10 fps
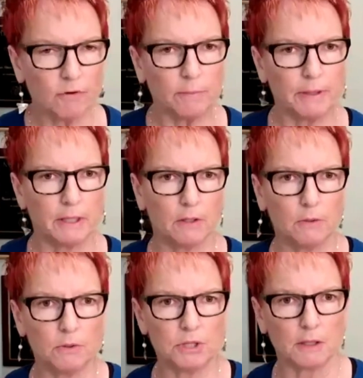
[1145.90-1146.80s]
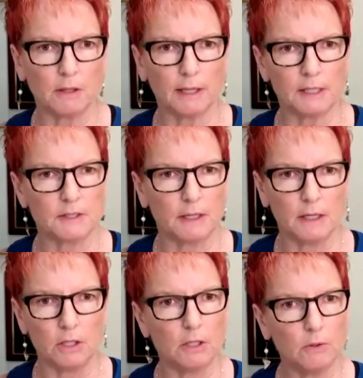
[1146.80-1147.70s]
never opposed to like
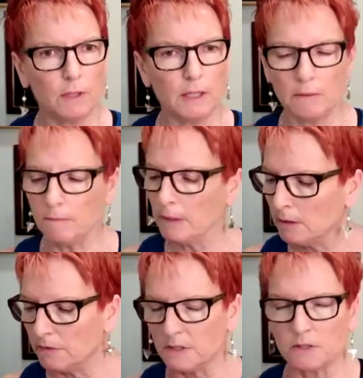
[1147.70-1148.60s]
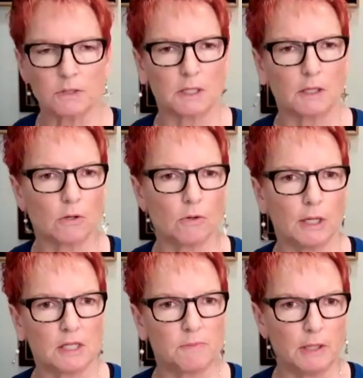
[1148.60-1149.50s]
saying, you know what, this looks like a
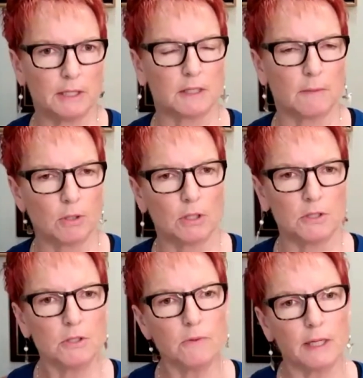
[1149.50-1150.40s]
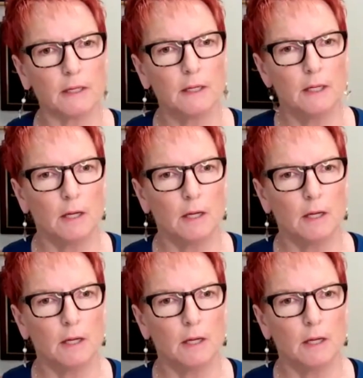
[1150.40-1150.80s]
great experience, I'm going to do it.